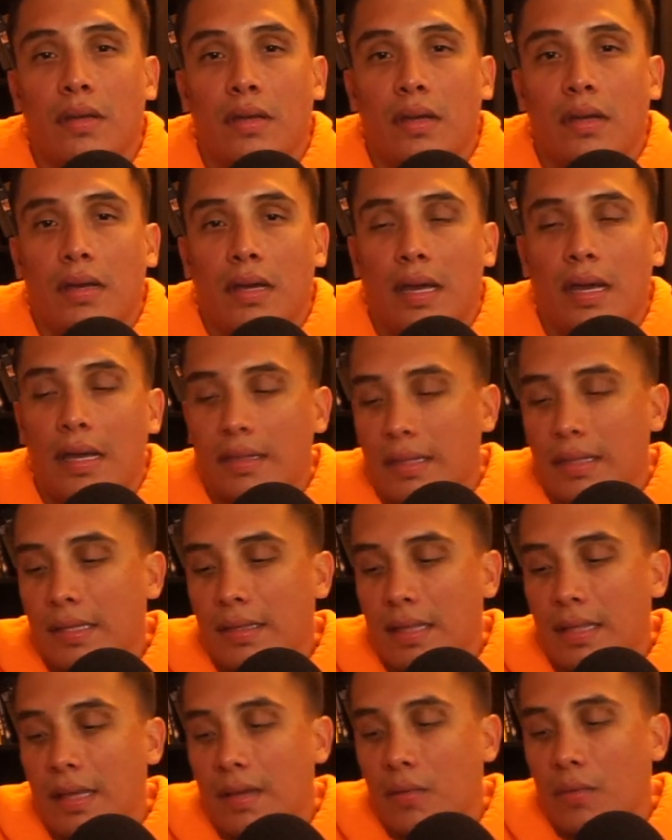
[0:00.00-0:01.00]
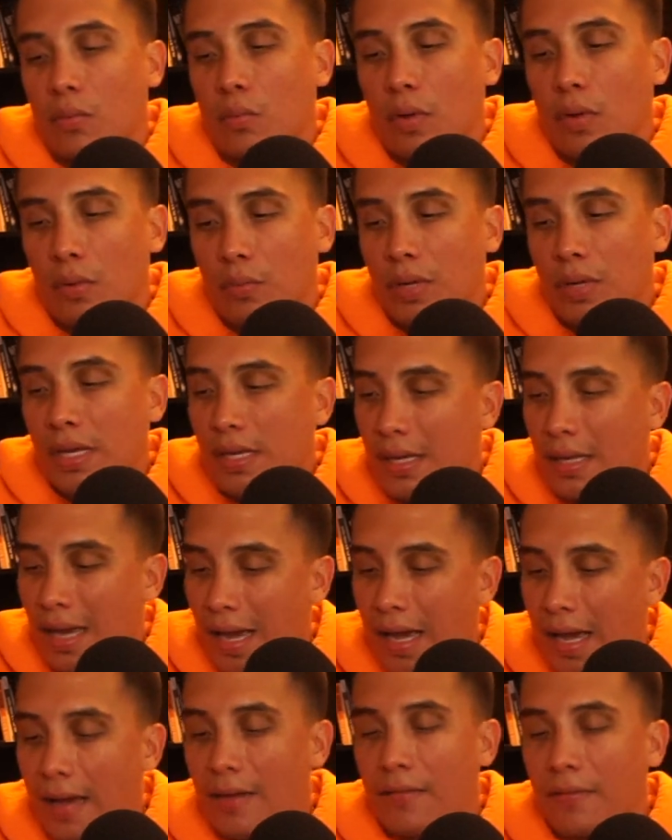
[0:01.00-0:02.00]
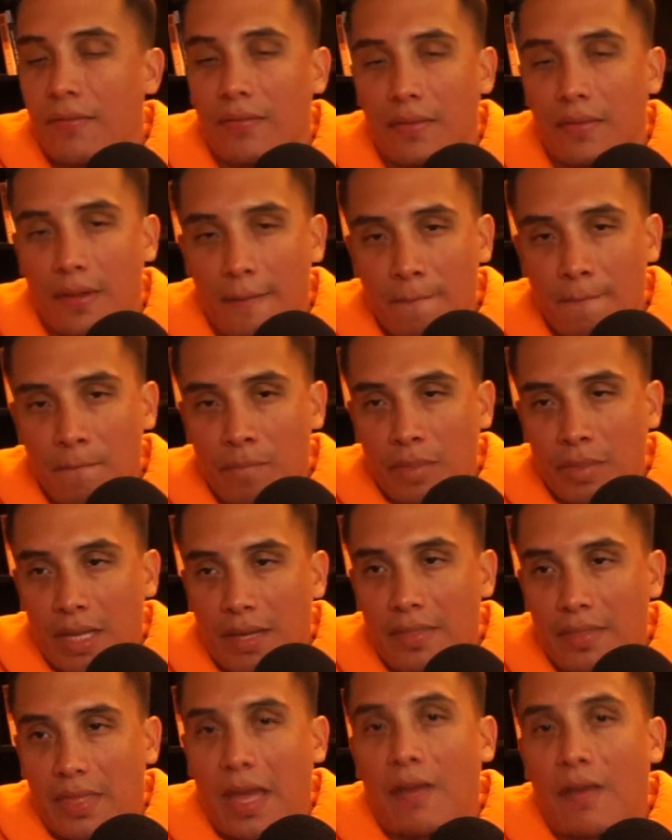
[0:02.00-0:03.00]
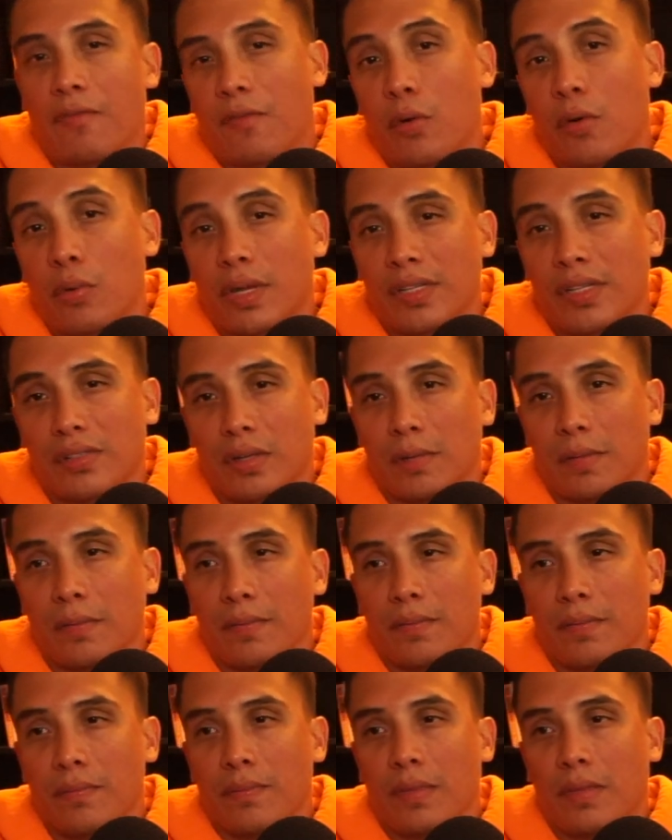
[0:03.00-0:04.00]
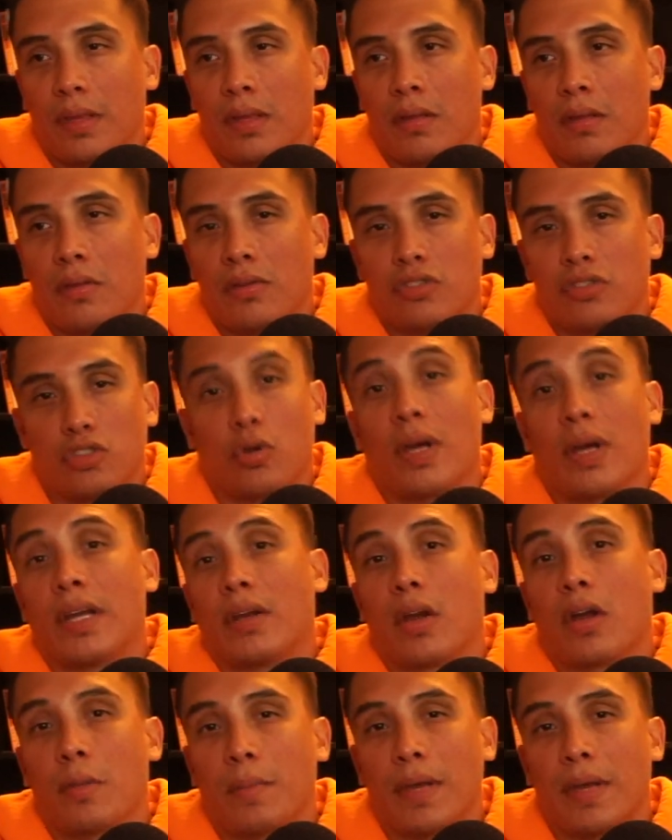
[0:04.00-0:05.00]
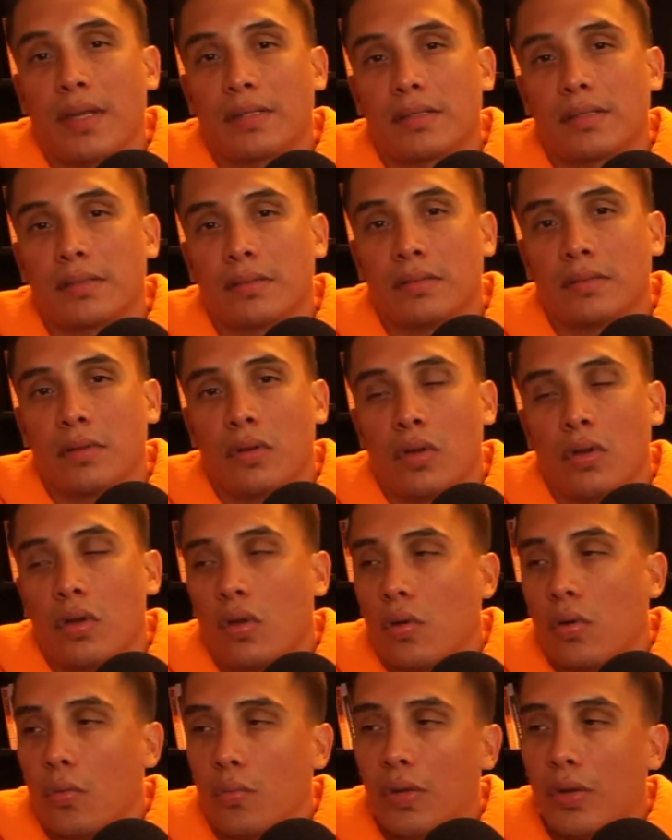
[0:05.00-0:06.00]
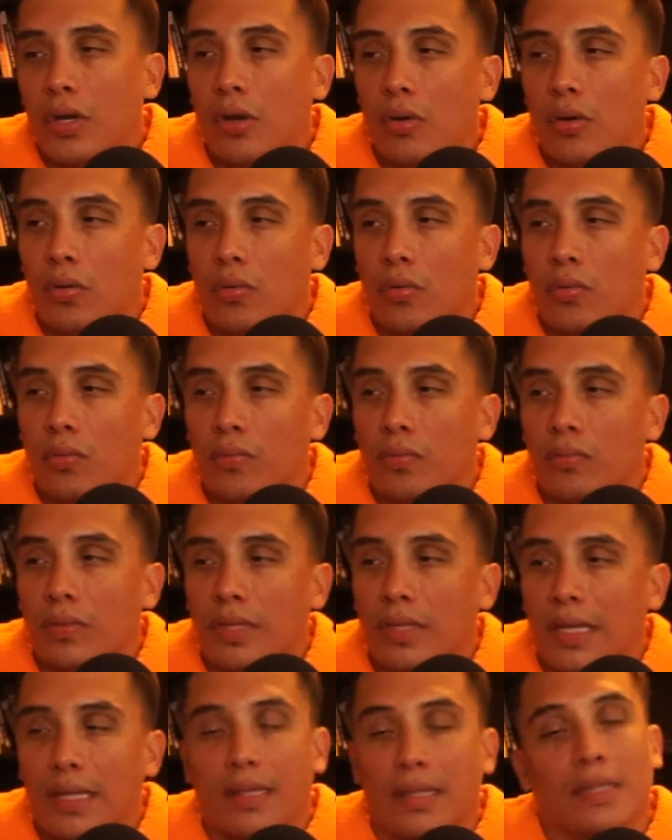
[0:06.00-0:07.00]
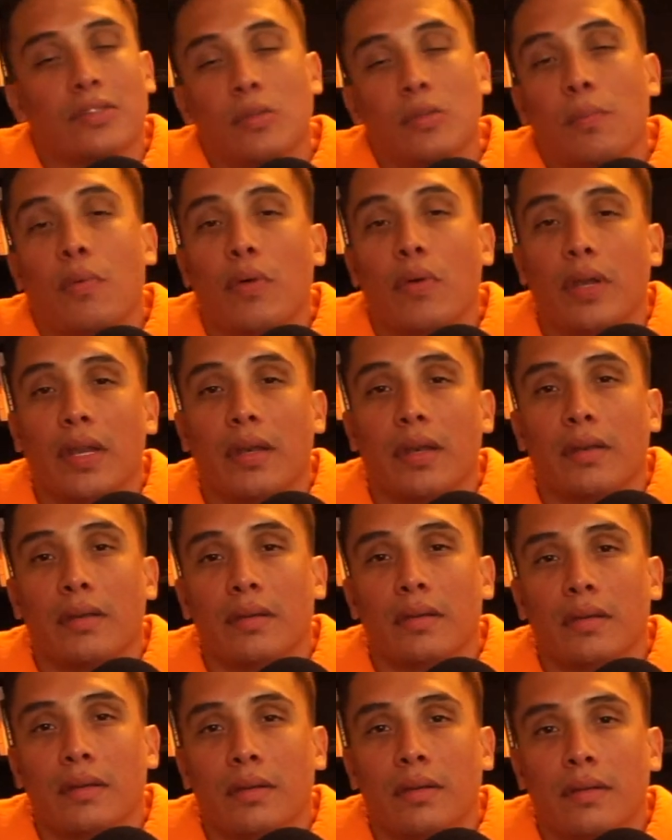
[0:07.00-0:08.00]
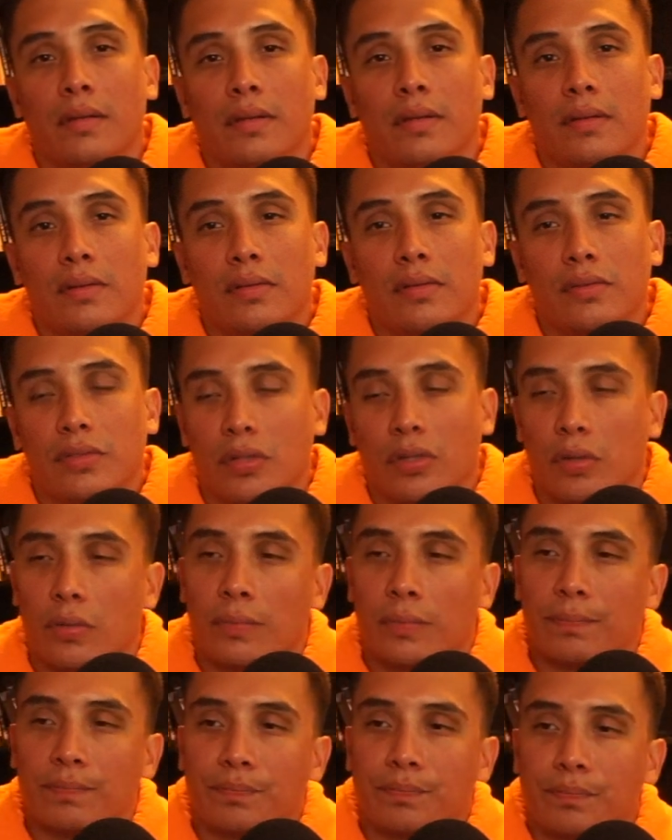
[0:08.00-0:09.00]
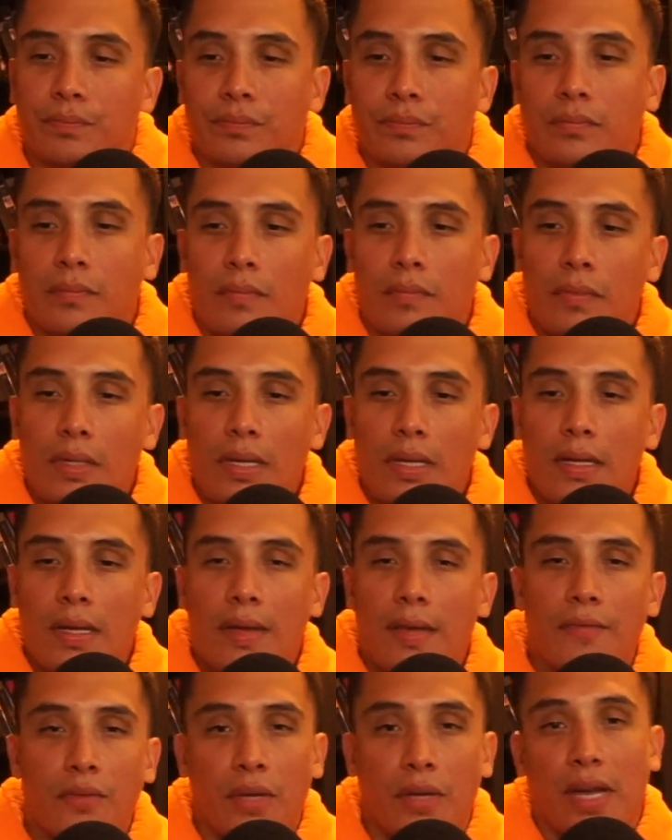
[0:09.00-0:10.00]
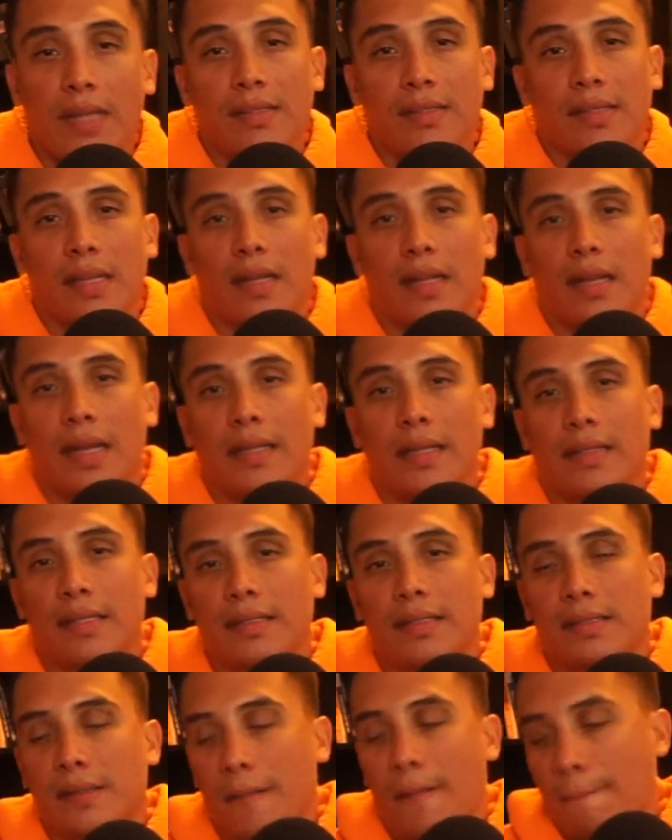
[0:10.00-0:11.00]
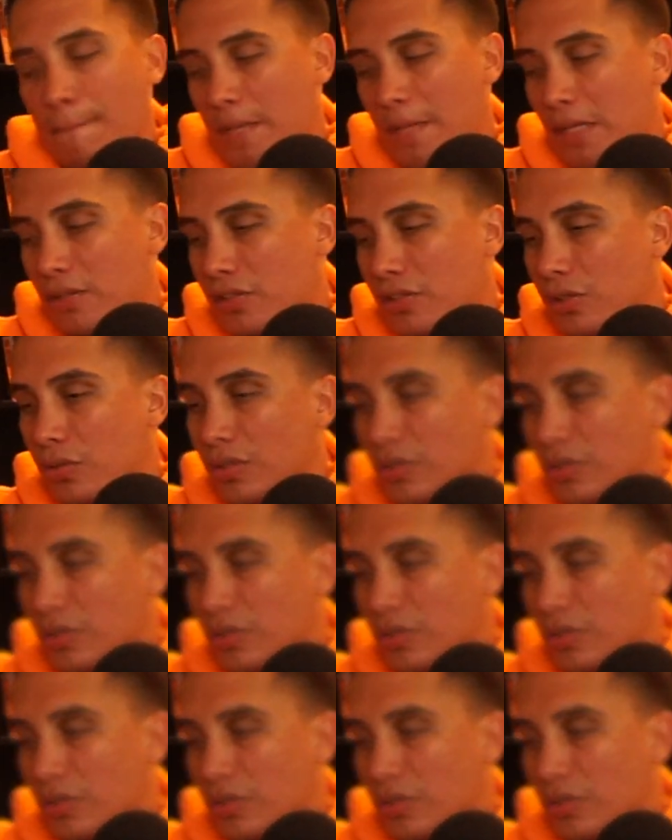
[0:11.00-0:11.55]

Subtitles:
I think that when we have that focus on trying our best, we don't get disappointed. So if you guys like this, show some